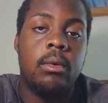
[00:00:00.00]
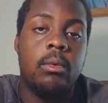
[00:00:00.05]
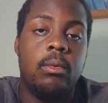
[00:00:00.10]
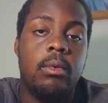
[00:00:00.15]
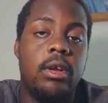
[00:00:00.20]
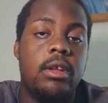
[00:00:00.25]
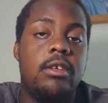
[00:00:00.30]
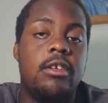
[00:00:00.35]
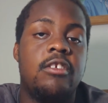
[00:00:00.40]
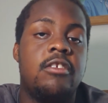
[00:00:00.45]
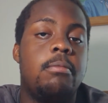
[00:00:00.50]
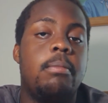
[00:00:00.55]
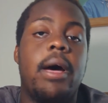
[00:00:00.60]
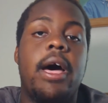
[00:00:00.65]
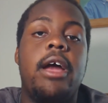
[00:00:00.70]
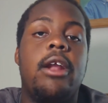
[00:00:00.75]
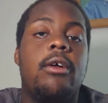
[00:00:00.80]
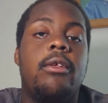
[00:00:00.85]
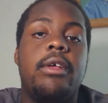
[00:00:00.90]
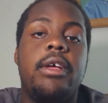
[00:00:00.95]
when
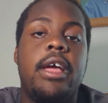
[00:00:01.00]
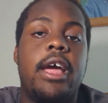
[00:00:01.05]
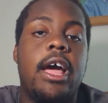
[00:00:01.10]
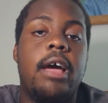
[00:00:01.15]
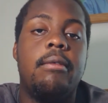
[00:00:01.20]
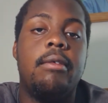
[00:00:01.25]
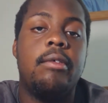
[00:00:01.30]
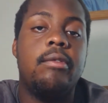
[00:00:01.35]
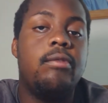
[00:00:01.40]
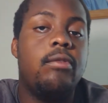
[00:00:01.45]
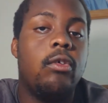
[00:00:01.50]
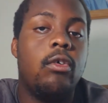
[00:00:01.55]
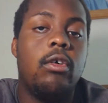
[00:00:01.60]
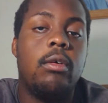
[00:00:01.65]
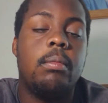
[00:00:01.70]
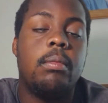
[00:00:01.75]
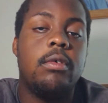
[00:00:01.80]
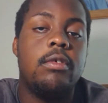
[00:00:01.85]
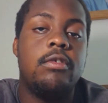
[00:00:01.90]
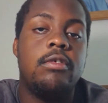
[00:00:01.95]
despite only having
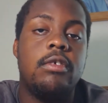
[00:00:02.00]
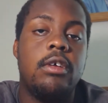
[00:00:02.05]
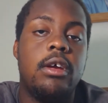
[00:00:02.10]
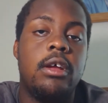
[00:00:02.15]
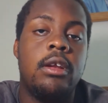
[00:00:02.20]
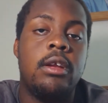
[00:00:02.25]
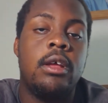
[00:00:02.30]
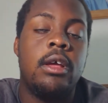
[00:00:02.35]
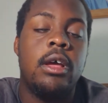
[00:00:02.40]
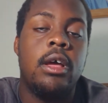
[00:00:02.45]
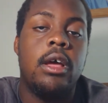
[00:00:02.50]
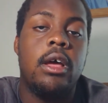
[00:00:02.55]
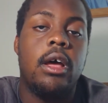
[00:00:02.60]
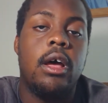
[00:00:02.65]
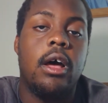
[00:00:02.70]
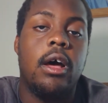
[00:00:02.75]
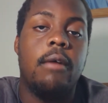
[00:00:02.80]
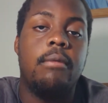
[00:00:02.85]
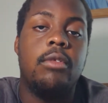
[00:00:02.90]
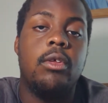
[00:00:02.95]
4%
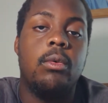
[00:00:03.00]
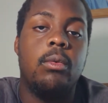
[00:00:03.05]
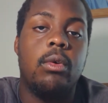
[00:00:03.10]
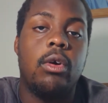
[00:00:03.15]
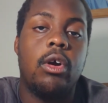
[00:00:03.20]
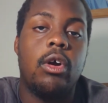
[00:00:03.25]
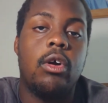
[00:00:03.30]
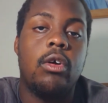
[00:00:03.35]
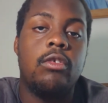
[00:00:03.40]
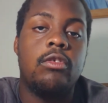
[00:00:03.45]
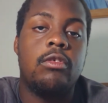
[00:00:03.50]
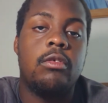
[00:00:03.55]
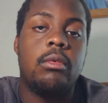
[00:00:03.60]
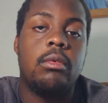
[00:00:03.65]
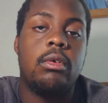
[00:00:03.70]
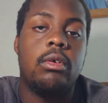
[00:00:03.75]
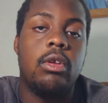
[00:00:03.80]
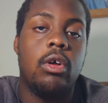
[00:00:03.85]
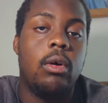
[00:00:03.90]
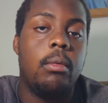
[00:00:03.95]
of the world's
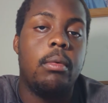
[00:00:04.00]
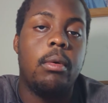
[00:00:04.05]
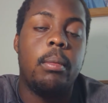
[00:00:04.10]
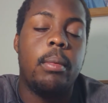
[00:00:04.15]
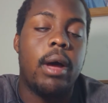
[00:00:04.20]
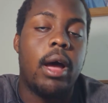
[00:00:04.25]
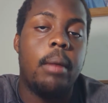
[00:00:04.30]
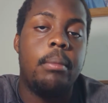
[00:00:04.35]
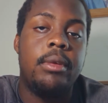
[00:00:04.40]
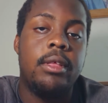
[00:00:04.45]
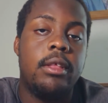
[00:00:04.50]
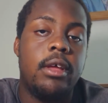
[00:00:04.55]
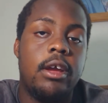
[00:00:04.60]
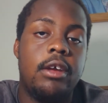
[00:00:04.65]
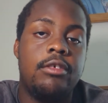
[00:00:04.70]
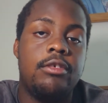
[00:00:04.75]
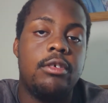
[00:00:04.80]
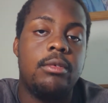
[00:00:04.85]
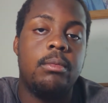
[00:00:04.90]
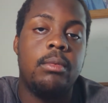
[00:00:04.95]
global
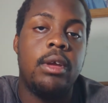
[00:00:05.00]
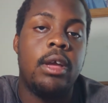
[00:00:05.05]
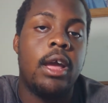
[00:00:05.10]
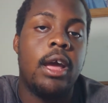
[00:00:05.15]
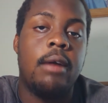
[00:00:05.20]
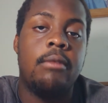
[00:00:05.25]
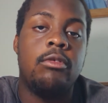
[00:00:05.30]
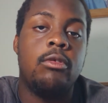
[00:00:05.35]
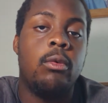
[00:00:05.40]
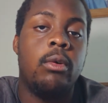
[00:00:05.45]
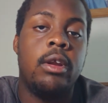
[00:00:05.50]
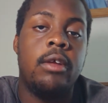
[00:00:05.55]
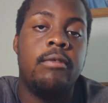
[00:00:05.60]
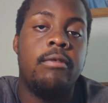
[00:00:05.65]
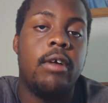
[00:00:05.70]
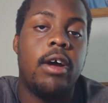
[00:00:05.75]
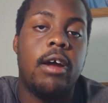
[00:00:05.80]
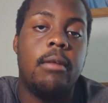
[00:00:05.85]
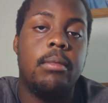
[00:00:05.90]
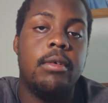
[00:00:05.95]
population, we have
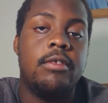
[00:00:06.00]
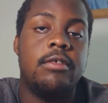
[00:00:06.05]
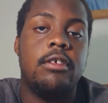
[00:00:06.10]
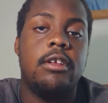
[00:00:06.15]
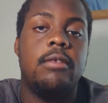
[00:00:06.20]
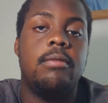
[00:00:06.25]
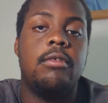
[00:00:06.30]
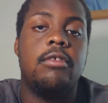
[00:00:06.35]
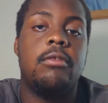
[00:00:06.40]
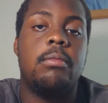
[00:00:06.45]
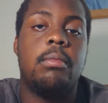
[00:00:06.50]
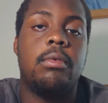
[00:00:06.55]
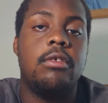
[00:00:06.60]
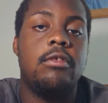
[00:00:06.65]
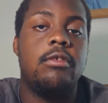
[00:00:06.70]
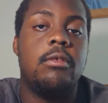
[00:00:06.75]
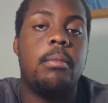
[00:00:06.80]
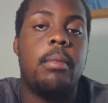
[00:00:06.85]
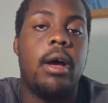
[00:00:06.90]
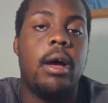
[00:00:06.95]
25% of its
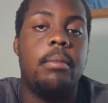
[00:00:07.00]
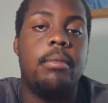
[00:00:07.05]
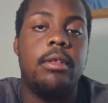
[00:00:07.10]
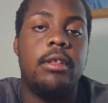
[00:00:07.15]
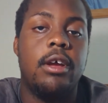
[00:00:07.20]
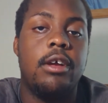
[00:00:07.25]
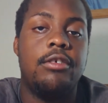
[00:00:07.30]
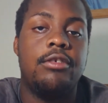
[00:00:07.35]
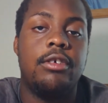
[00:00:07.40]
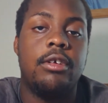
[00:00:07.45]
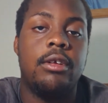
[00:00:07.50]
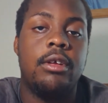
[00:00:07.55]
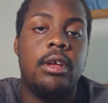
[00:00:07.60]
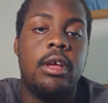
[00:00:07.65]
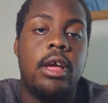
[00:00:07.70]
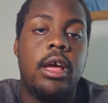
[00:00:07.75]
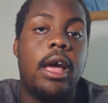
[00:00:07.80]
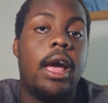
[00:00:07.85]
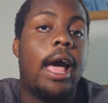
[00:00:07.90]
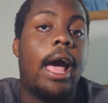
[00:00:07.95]
prison population.
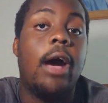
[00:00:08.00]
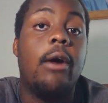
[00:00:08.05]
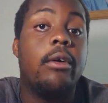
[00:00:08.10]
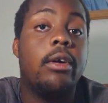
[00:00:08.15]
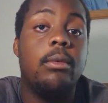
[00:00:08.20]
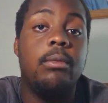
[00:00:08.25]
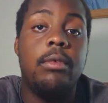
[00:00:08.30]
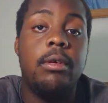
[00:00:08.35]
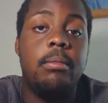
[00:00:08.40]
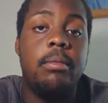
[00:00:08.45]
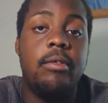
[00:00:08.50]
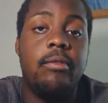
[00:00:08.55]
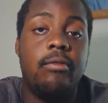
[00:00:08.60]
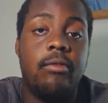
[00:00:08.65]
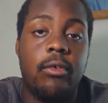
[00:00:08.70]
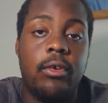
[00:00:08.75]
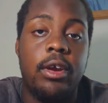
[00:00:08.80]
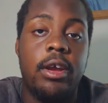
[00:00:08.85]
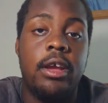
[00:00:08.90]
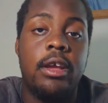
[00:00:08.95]
How can we be
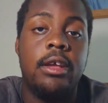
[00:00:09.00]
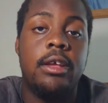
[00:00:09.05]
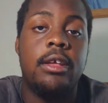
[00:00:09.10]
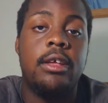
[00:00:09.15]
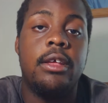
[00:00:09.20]
free?